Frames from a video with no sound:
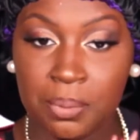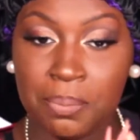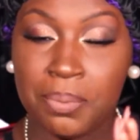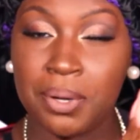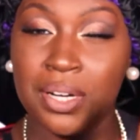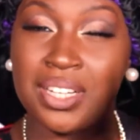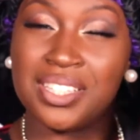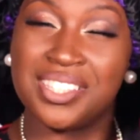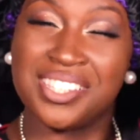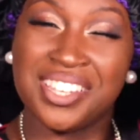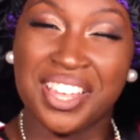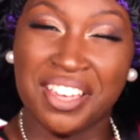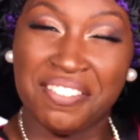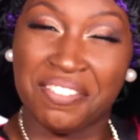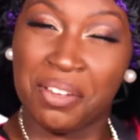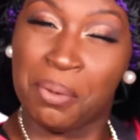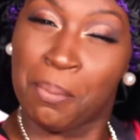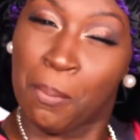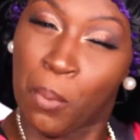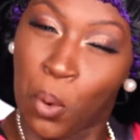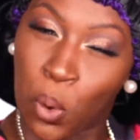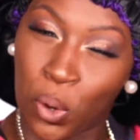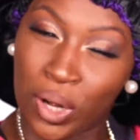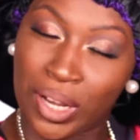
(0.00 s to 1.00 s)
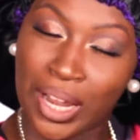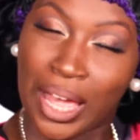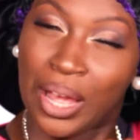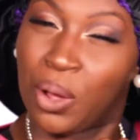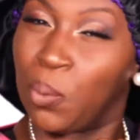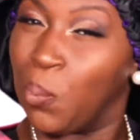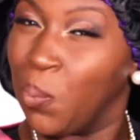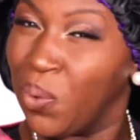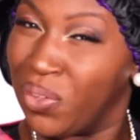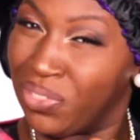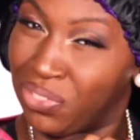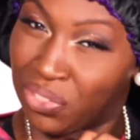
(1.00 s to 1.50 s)
but it's giving more
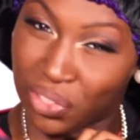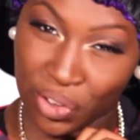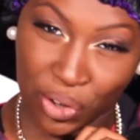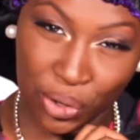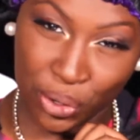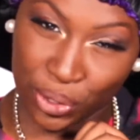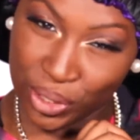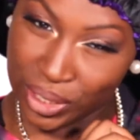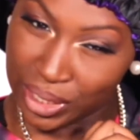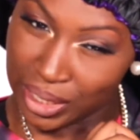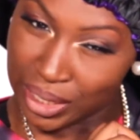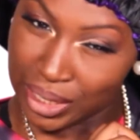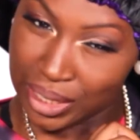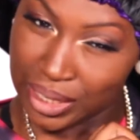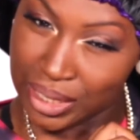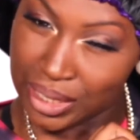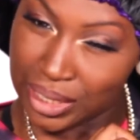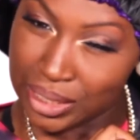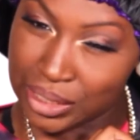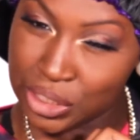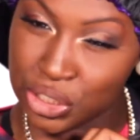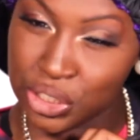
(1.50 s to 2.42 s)
like 130,